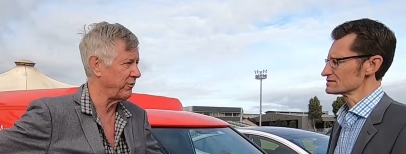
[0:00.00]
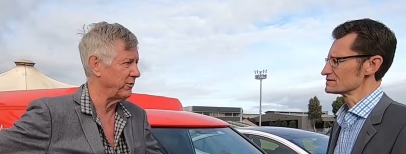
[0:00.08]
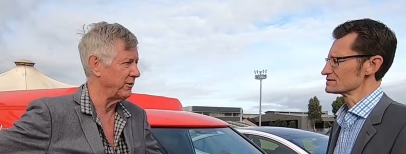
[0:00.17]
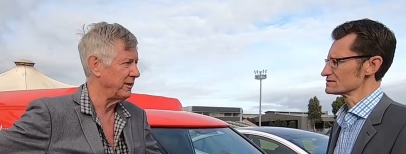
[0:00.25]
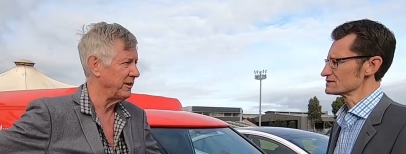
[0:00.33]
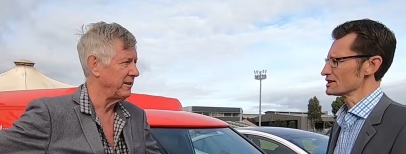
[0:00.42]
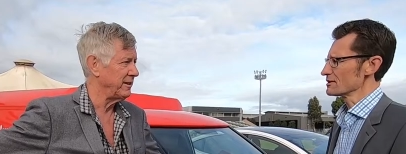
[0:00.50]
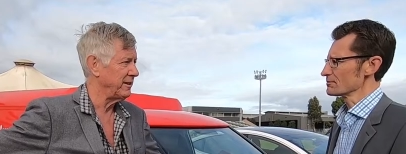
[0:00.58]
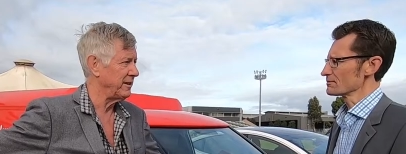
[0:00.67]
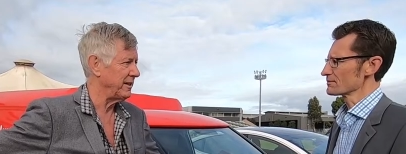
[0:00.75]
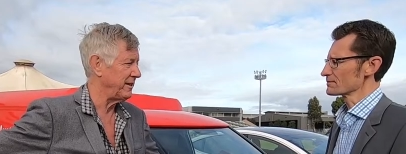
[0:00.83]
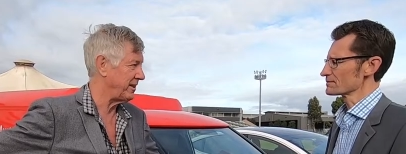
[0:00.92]
Speaker 1: fuel. Yep.
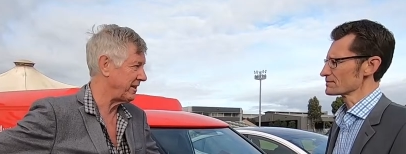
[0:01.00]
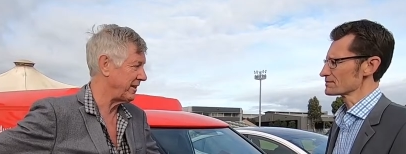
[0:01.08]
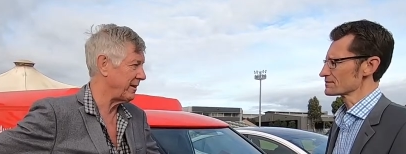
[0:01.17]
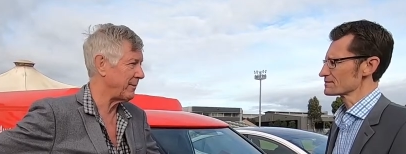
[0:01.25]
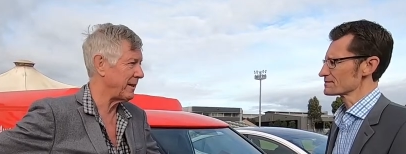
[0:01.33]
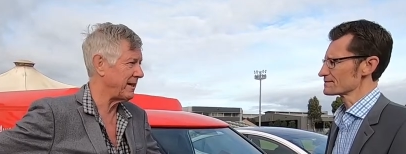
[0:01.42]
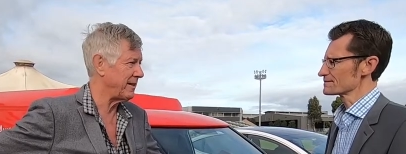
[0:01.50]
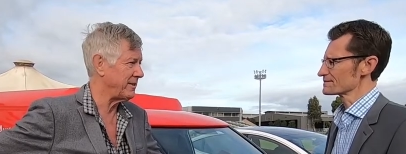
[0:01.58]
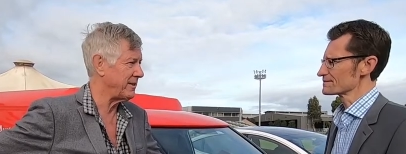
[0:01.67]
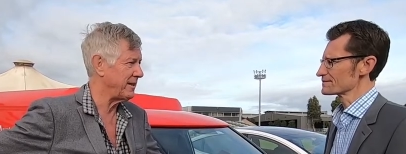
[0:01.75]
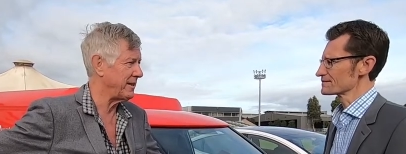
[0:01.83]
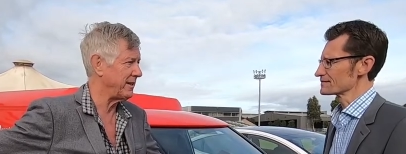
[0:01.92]
And you know how bad it
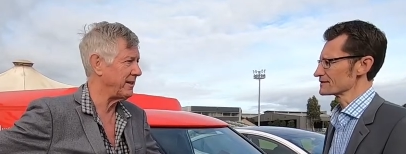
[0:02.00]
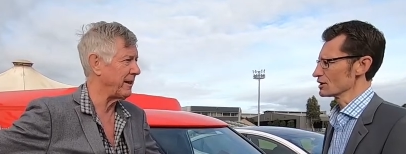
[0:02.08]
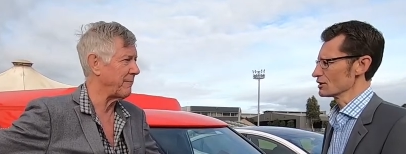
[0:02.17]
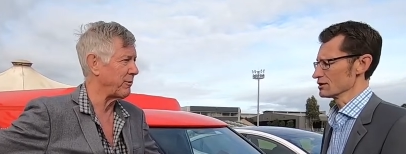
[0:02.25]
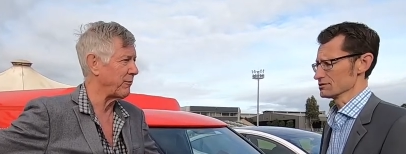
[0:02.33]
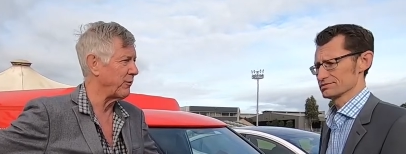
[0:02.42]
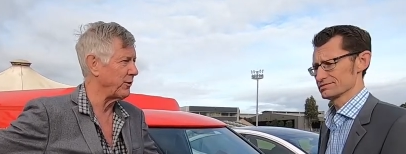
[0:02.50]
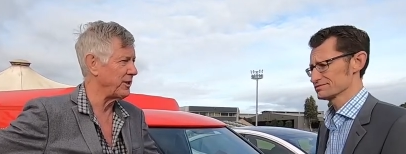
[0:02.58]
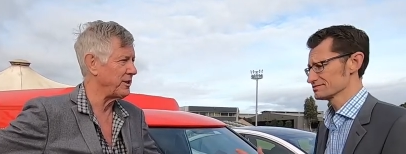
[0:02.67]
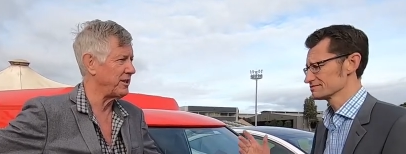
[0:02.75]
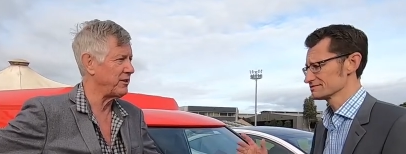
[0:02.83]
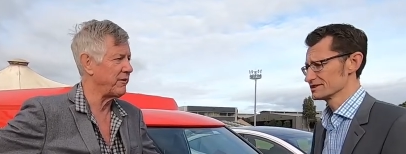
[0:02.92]
is now. Oh. 40
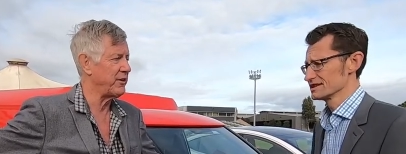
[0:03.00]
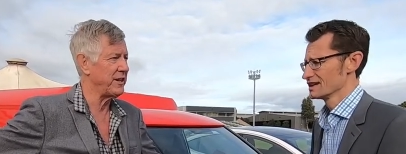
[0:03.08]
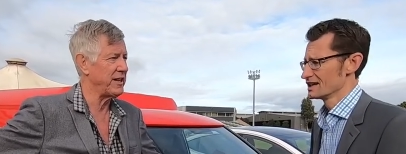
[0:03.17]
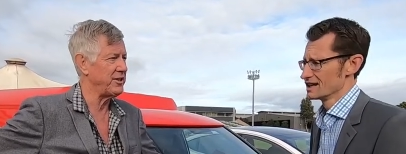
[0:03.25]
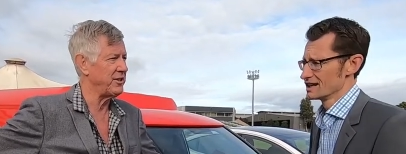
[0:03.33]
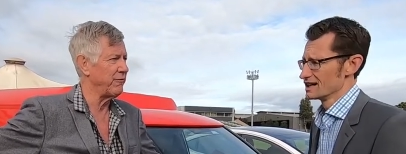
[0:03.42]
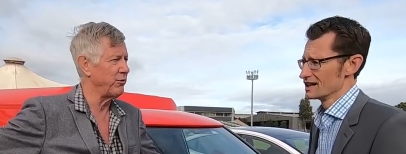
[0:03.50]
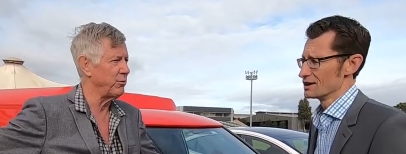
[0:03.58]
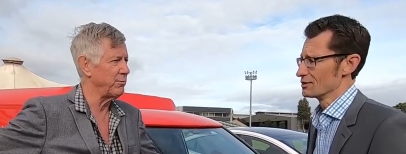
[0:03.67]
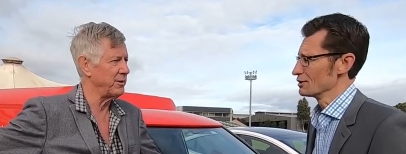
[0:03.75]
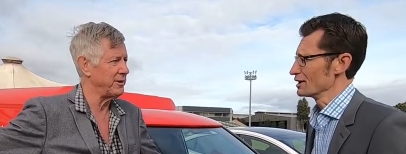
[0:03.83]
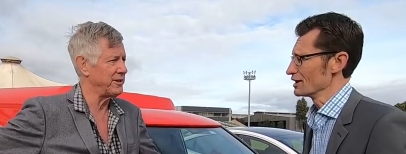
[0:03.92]
cent variation fuel
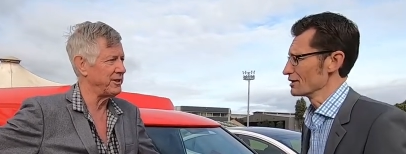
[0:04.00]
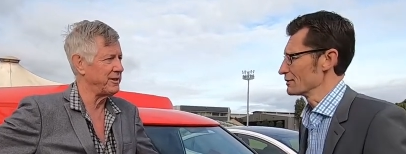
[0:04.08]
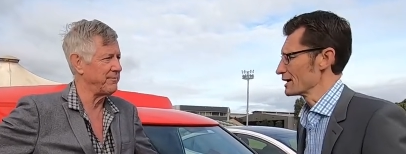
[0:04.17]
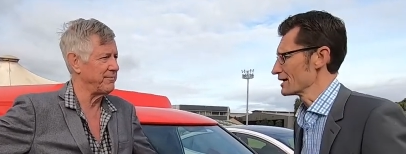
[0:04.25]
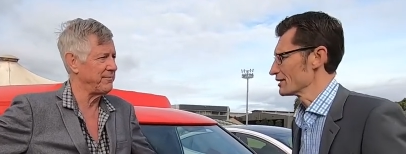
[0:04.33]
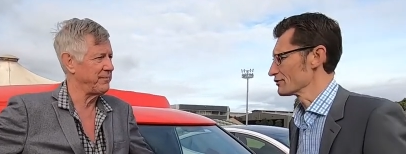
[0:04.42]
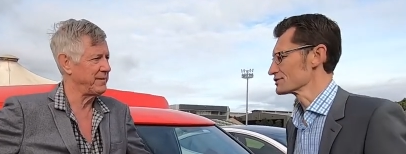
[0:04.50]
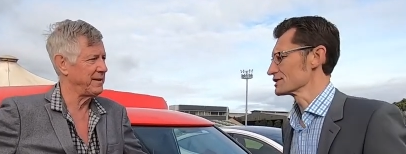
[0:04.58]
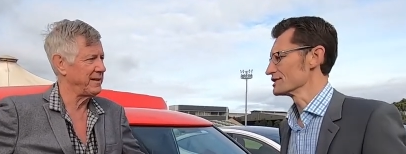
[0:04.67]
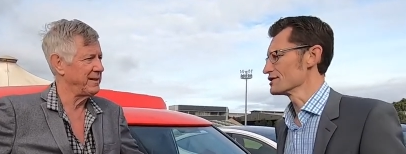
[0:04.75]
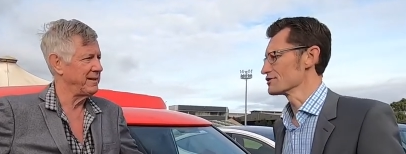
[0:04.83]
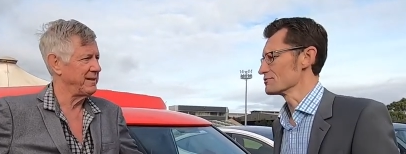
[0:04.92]
Well, prices. and
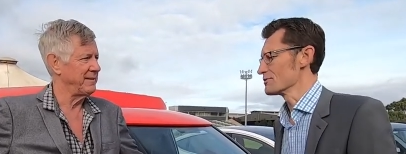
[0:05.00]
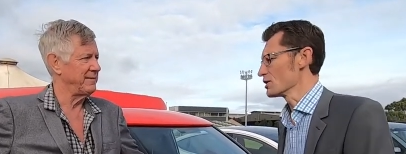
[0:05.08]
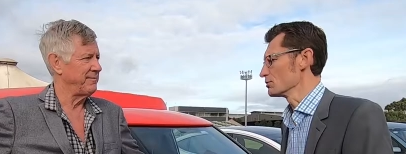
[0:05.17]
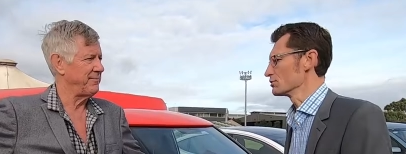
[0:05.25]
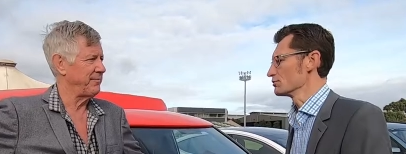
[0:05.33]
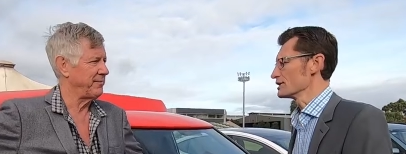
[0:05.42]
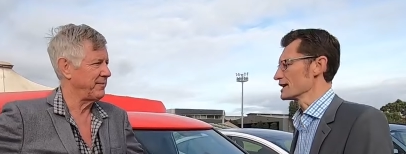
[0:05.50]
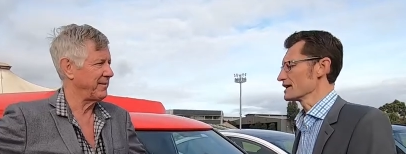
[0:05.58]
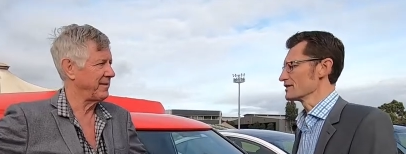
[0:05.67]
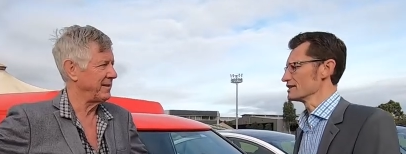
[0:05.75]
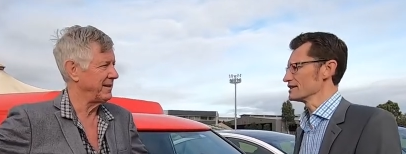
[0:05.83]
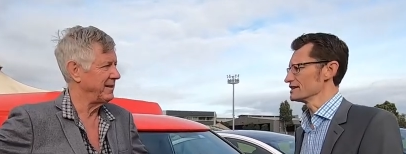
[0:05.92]
Speaker 2: obviously here in Melbourne, we
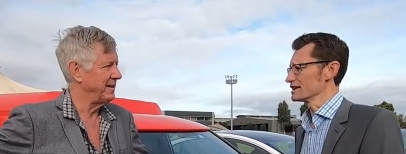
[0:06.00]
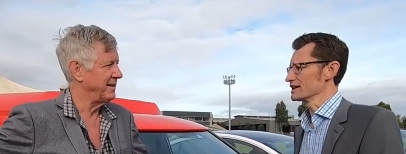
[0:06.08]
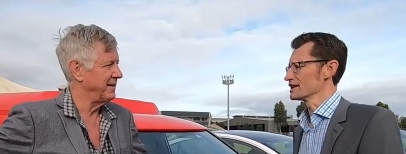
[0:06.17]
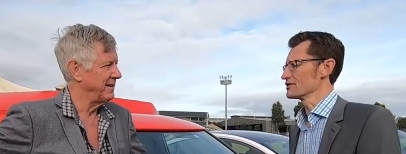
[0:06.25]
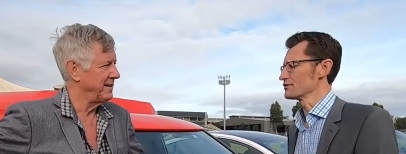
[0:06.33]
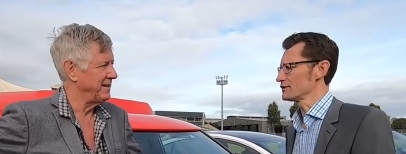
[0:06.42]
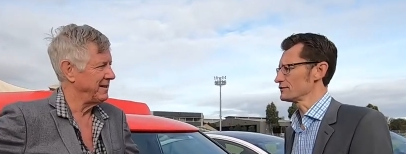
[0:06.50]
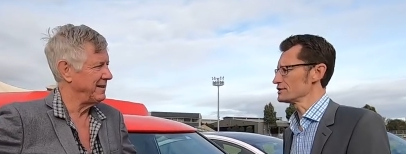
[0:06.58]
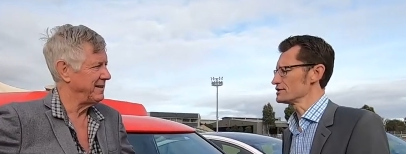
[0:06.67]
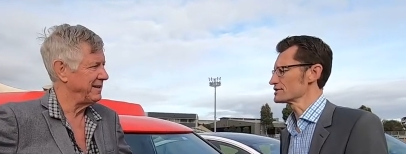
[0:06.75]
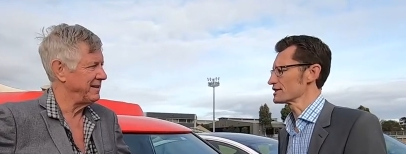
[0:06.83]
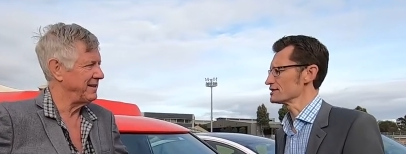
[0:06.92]
had the uh, the 50
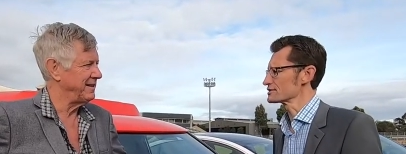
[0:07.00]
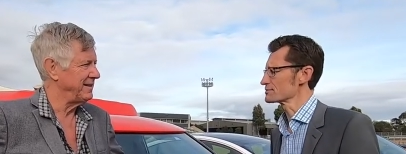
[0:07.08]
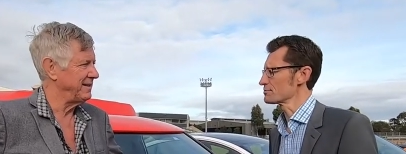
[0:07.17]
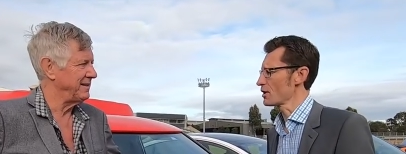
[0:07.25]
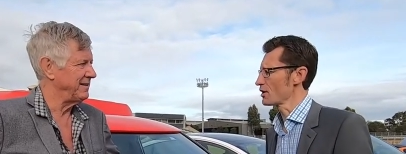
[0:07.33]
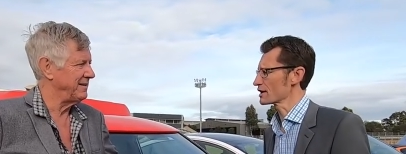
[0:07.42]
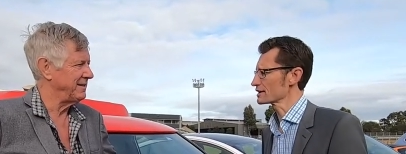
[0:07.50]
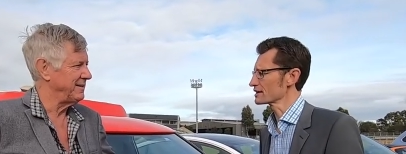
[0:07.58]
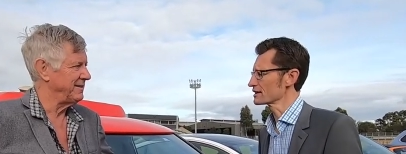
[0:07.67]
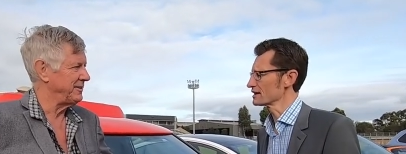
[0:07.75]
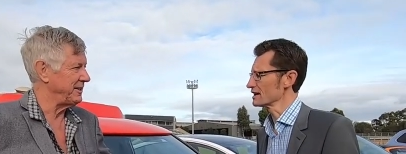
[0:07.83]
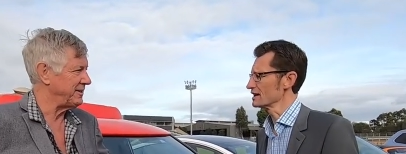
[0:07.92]
cent spike
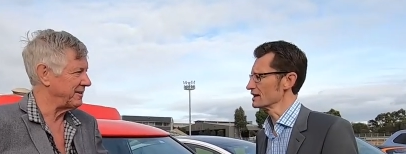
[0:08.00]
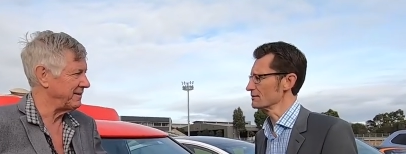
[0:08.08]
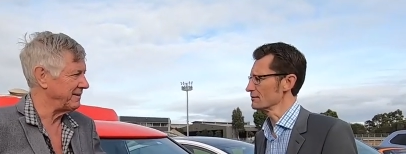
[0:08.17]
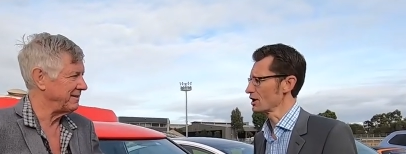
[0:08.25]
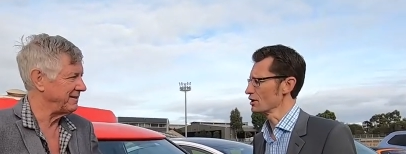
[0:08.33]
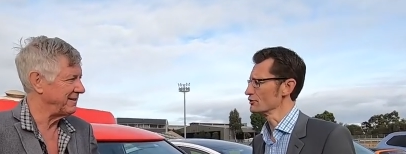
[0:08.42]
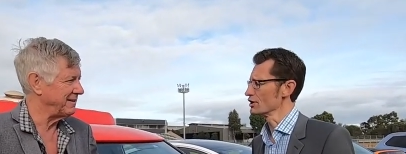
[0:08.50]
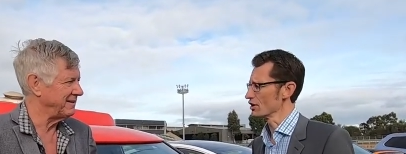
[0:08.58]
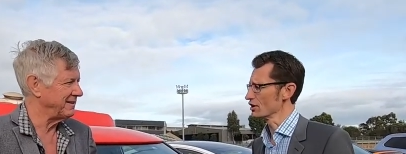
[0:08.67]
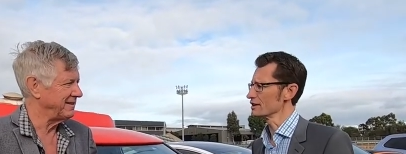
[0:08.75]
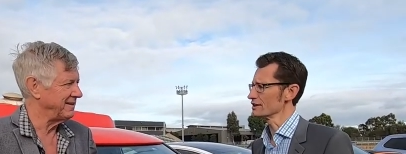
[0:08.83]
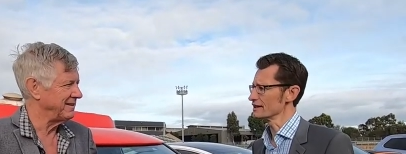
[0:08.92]
um,
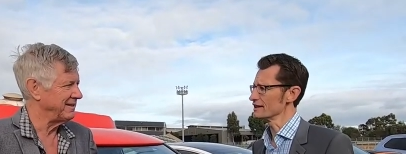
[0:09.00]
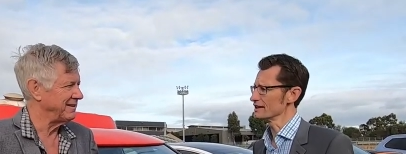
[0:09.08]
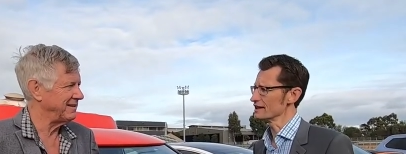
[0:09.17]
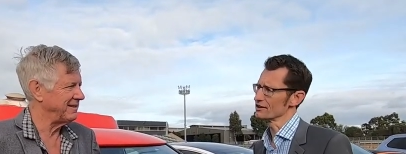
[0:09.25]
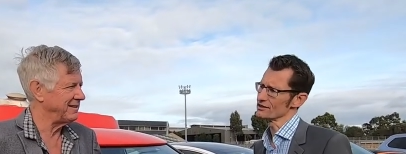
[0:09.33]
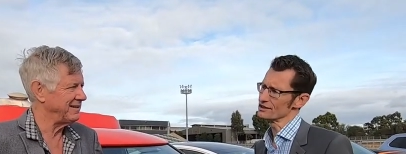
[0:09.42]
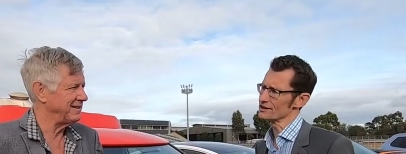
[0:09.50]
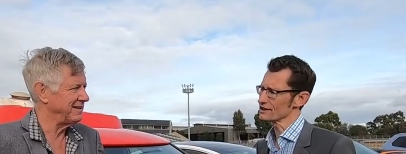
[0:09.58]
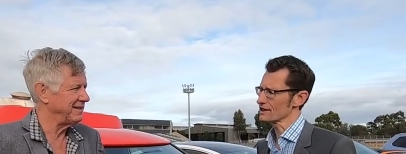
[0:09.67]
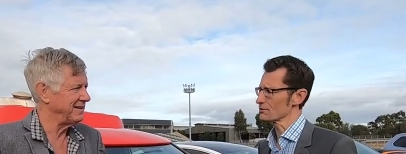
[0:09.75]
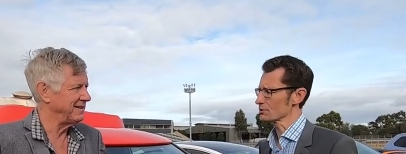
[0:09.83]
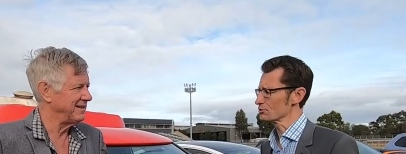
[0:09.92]
overnight. Yeah, only
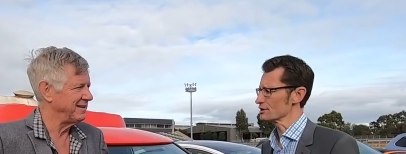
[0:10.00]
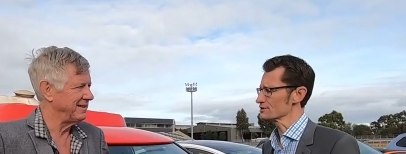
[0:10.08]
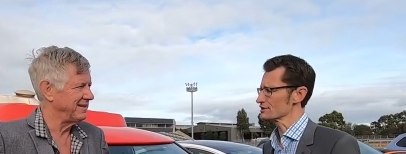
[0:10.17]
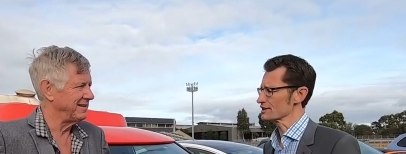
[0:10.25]
a couple of weeks